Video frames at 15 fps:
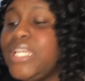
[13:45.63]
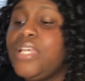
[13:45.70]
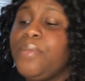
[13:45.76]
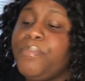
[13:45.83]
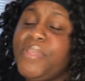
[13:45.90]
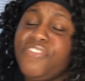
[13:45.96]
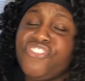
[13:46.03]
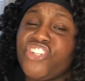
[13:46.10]

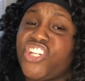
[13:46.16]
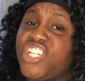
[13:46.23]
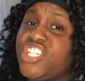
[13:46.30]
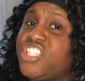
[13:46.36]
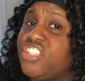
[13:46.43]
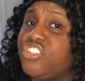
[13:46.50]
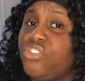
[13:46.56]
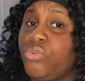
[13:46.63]
Beef jerky is a
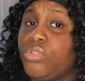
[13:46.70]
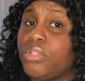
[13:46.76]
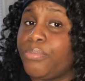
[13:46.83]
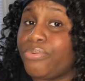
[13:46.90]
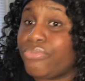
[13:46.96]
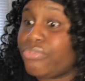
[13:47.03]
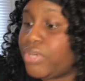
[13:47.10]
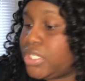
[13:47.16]
little on the
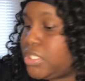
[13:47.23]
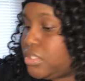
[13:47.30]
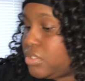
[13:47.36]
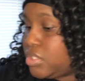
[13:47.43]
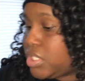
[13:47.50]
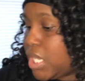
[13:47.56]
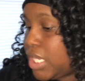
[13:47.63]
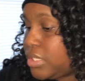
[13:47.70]
pricier
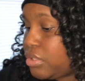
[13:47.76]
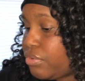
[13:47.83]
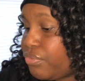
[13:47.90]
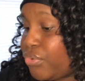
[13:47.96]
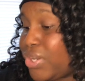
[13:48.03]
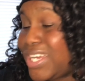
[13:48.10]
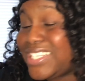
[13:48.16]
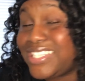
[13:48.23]
side, though. For
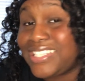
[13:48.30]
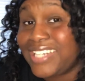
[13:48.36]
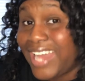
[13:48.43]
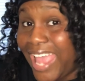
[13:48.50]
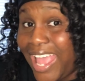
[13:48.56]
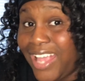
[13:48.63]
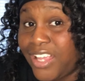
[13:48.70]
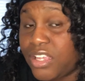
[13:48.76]
a
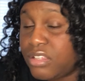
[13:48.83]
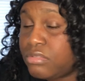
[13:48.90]
snack,